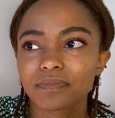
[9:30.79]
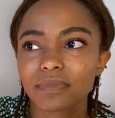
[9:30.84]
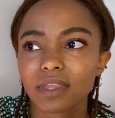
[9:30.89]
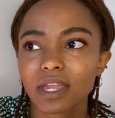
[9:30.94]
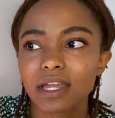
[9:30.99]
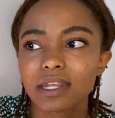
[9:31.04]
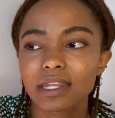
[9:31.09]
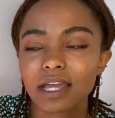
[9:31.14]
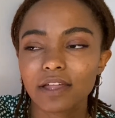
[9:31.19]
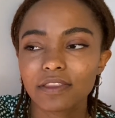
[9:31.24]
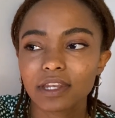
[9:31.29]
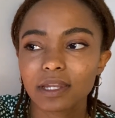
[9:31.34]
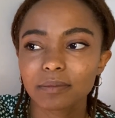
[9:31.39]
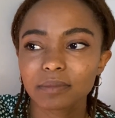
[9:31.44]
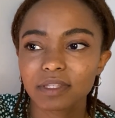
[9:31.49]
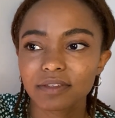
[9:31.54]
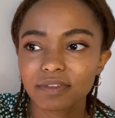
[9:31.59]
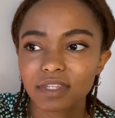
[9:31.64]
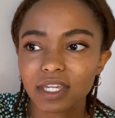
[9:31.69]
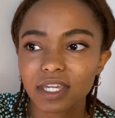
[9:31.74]
And now that I'm
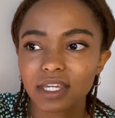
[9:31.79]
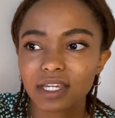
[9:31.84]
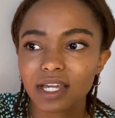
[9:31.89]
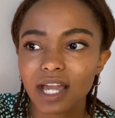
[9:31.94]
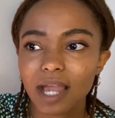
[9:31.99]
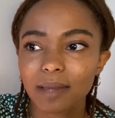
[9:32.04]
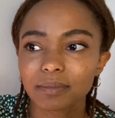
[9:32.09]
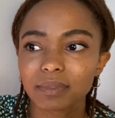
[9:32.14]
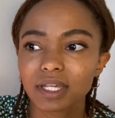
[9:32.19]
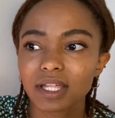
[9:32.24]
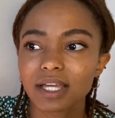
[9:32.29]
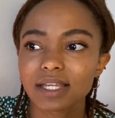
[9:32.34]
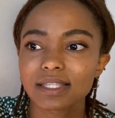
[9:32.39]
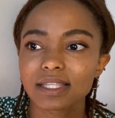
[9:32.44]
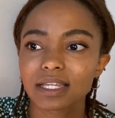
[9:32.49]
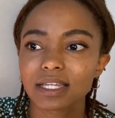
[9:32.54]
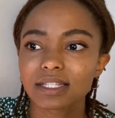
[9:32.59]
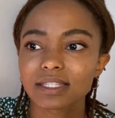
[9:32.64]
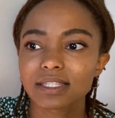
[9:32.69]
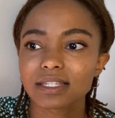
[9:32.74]
living it, I'm
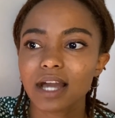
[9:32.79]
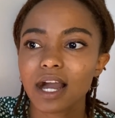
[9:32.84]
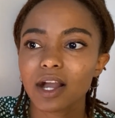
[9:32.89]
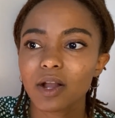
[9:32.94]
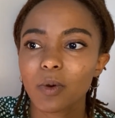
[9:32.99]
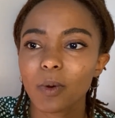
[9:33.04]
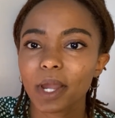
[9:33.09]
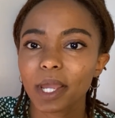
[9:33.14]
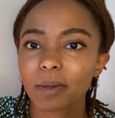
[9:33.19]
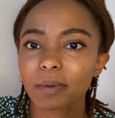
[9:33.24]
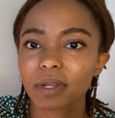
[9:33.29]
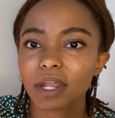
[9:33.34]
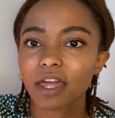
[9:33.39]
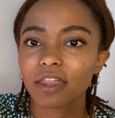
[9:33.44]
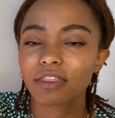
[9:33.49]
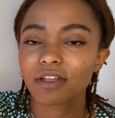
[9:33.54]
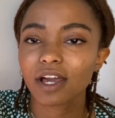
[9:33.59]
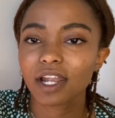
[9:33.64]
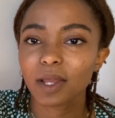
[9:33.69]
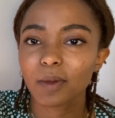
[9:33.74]
realizing it's not quite what I
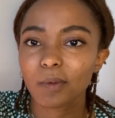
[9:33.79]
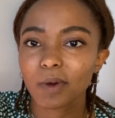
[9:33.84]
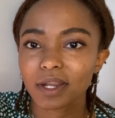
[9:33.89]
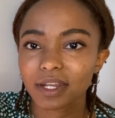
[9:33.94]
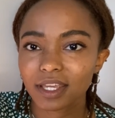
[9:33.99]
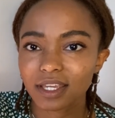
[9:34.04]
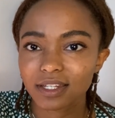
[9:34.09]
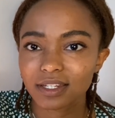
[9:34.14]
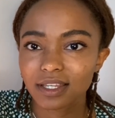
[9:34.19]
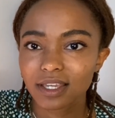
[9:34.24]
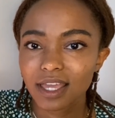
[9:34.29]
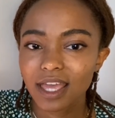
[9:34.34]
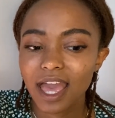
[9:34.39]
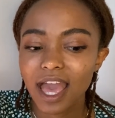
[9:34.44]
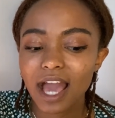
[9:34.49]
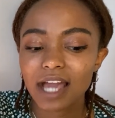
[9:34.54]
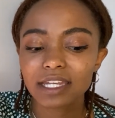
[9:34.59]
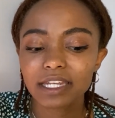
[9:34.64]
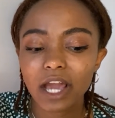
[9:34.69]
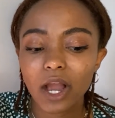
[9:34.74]
thought I wanted.
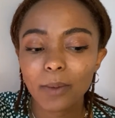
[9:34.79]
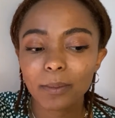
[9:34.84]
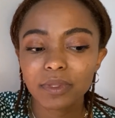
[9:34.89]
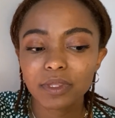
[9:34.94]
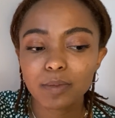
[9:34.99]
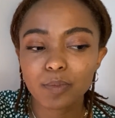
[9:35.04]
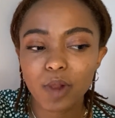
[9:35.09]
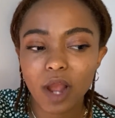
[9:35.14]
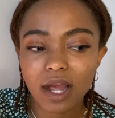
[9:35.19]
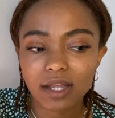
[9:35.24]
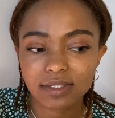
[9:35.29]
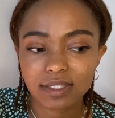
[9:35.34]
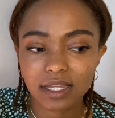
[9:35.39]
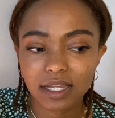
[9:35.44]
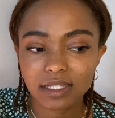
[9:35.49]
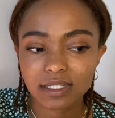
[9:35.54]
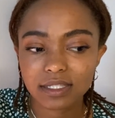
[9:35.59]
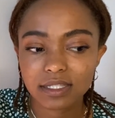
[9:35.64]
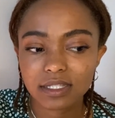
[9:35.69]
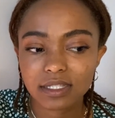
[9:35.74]
And now I'm in the
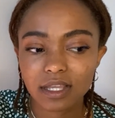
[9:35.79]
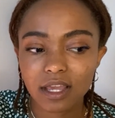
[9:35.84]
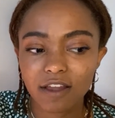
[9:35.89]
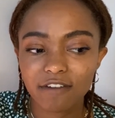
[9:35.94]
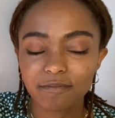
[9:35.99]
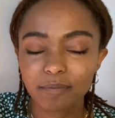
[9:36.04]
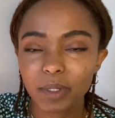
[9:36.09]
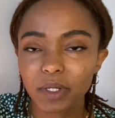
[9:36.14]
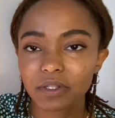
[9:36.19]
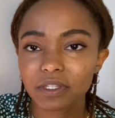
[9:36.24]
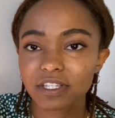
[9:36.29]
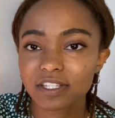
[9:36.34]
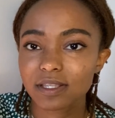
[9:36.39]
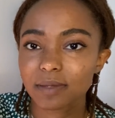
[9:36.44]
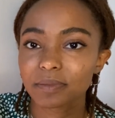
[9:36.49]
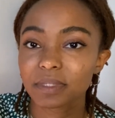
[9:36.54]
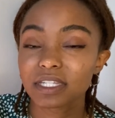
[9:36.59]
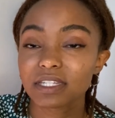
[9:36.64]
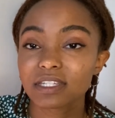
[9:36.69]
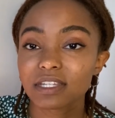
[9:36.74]
process of building
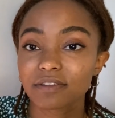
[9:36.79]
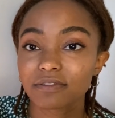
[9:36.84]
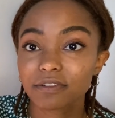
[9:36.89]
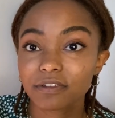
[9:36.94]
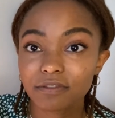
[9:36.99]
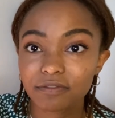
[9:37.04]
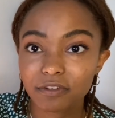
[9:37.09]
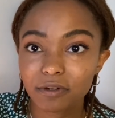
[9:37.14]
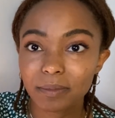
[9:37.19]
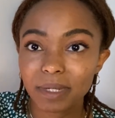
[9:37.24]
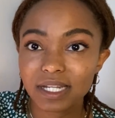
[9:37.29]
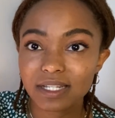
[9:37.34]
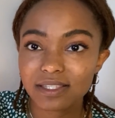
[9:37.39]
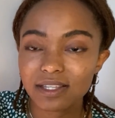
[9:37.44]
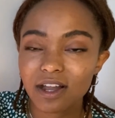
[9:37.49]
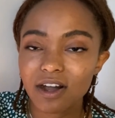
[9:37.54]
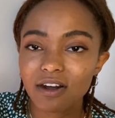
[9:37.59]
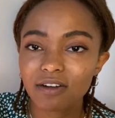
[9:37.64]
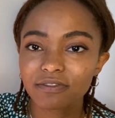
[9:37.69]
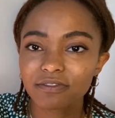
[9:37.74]
something different for
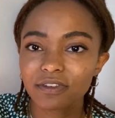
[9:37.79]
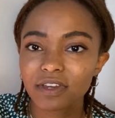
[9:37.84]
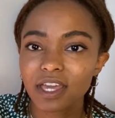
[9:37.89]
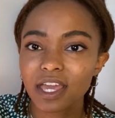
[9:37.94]
myself.